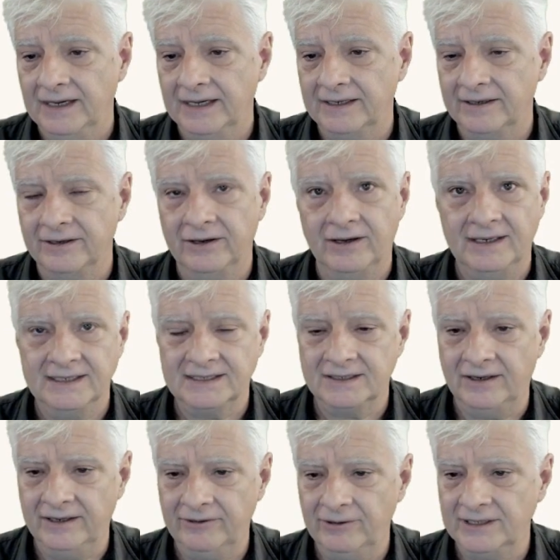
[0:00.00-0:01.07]
At a nice
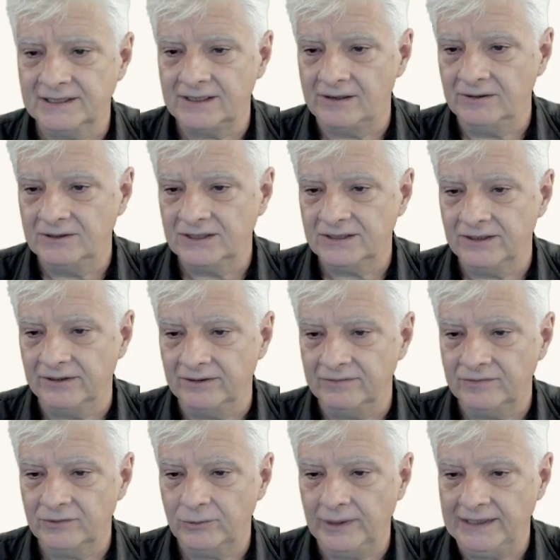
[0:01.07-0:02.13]
high resolution
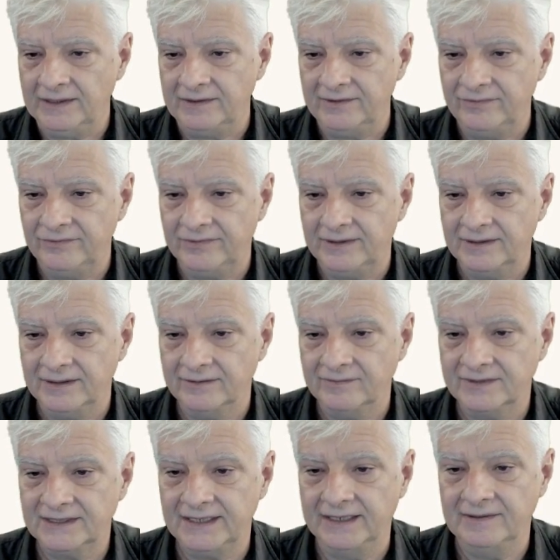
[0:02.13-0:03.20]
of
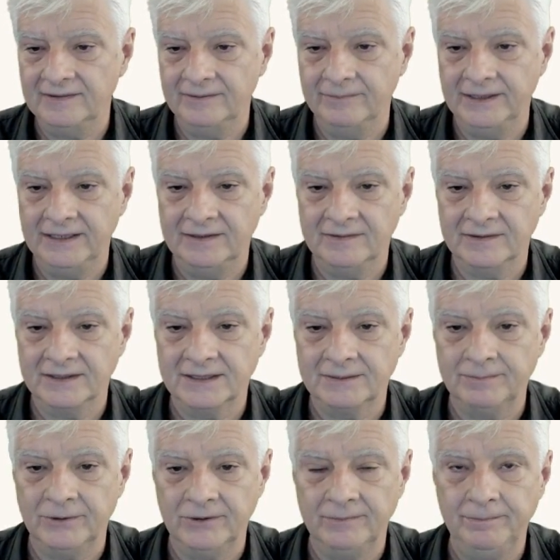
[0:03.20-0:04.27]
twenty-five
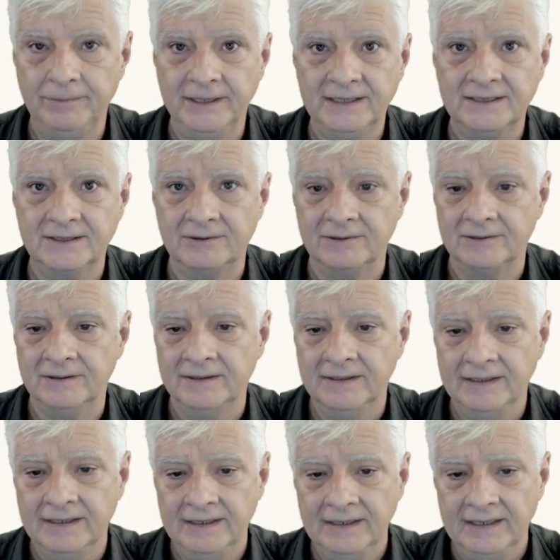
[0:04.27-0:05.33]
centimeters per pixel,
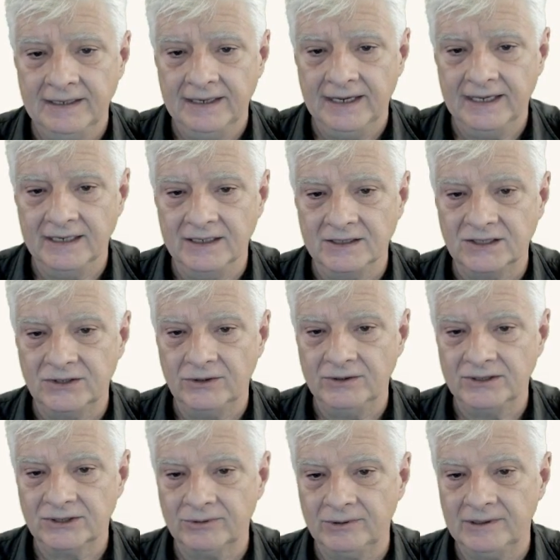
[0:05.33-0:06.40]
and as
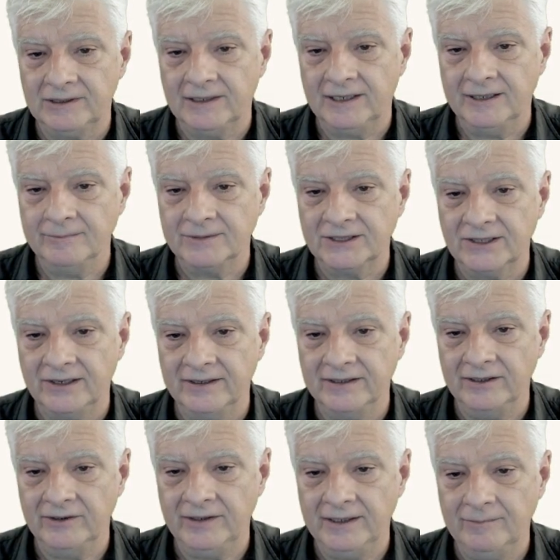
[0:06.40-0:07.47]
usual I'm
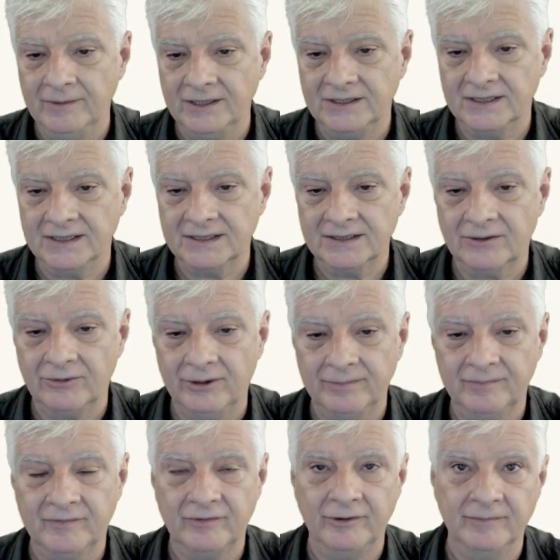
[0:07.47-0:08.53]
showing you images
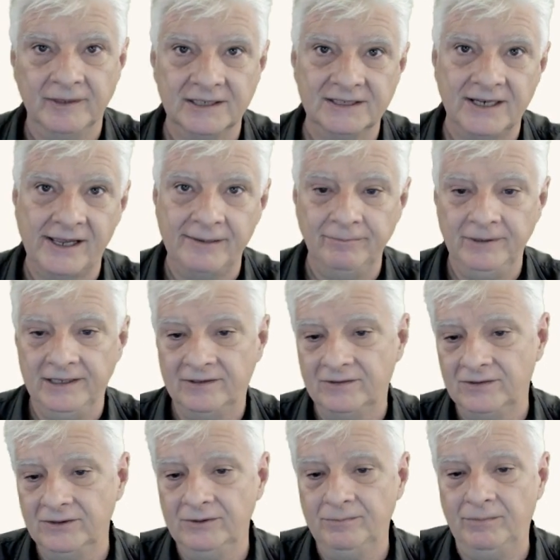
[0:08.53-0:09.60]
cropped from the J P
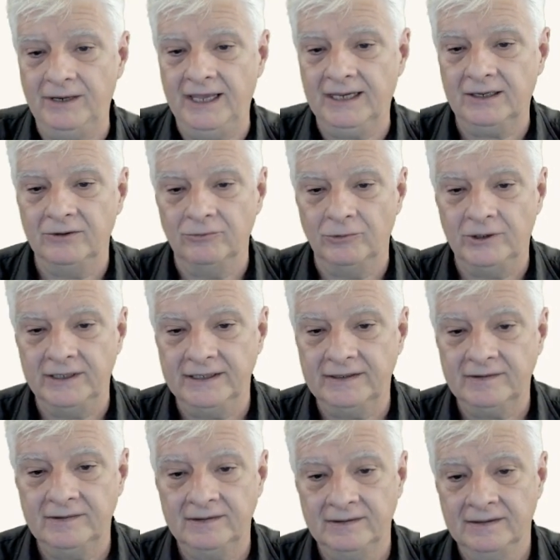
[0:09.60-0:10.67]
two black and
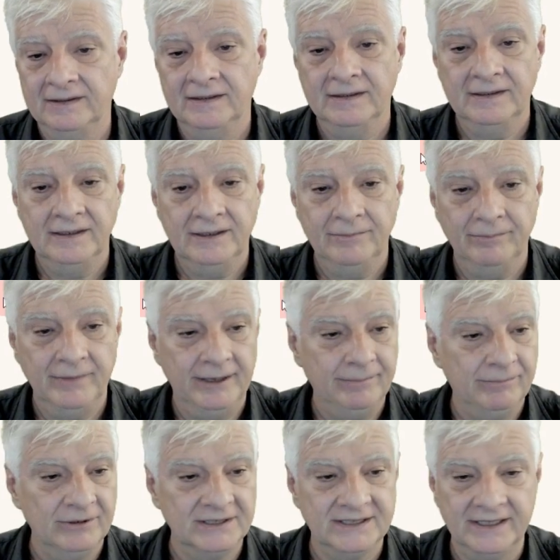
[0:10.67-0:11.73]
white
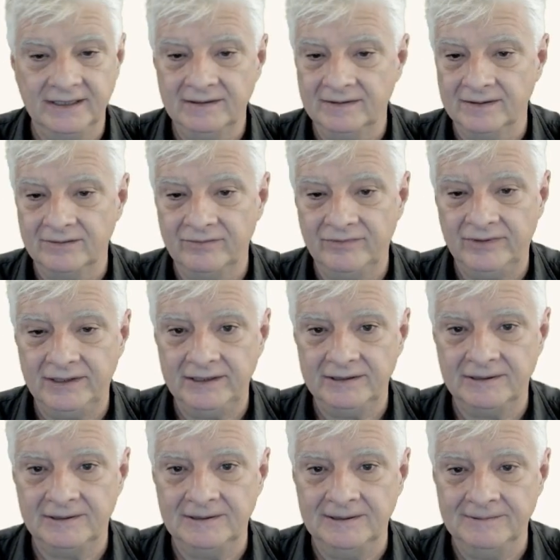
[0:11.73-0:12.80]
map projected
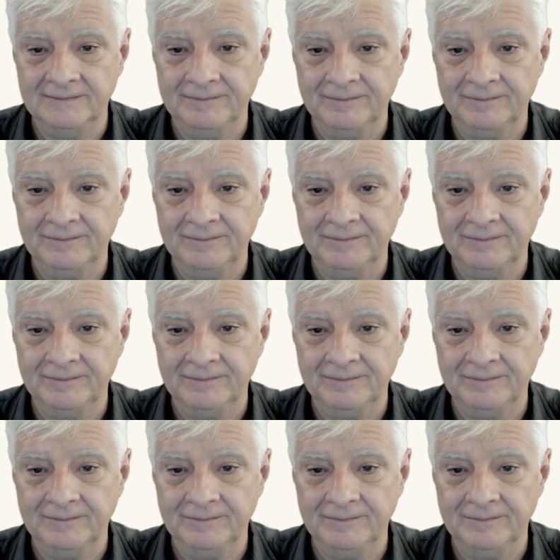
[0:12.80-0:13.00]
file.